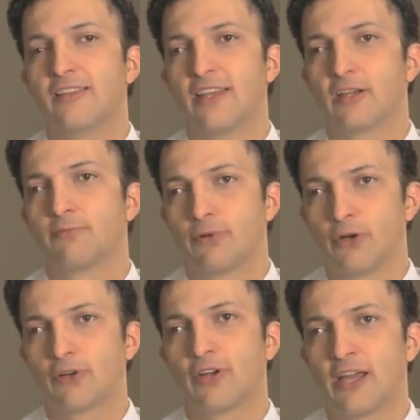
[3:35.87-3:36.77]
They are
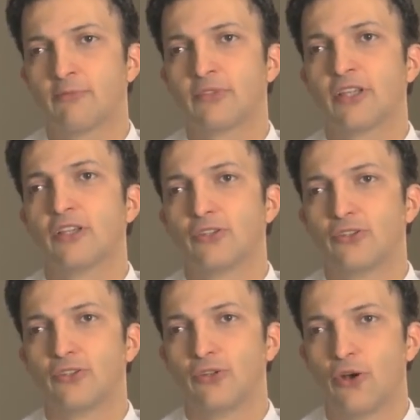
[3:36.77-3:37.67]
programmed
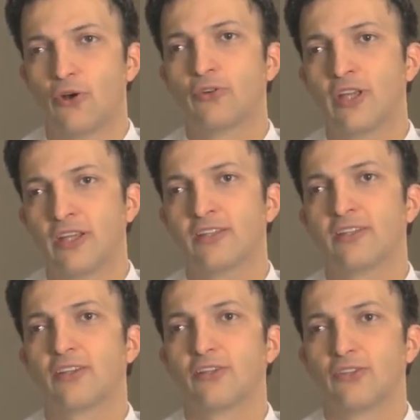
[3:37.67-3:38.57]
to hone
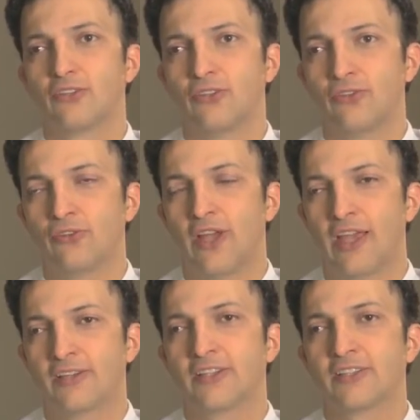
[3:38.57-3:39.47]
in to
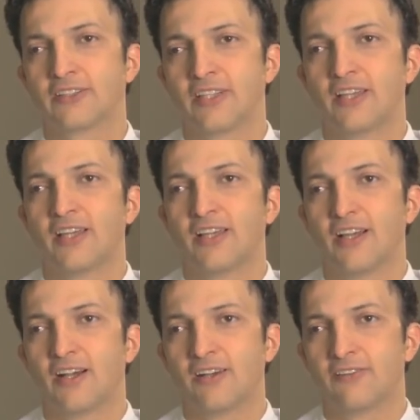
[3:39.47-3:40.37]
areas
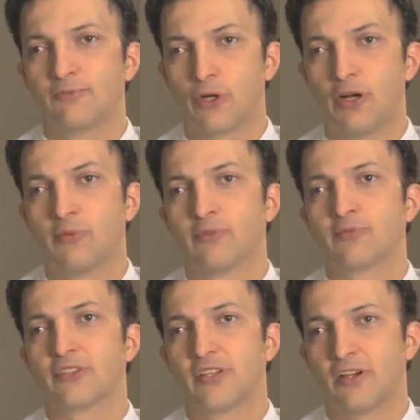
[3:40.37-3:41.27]
of
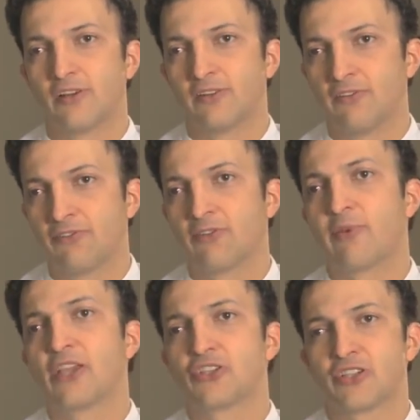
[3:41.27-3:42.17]
problems or
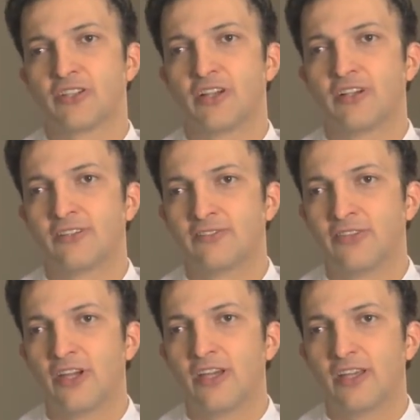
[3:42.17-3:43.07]
inflammation,
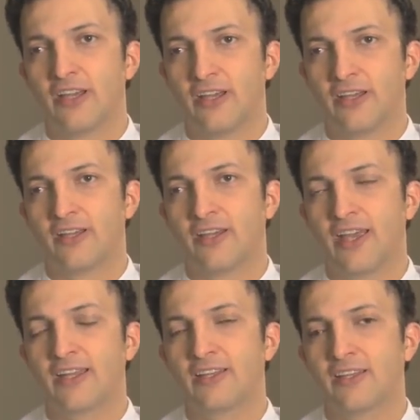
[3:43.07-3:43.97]
of
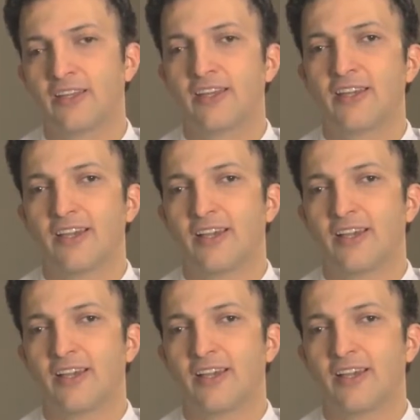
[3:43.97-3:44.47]
any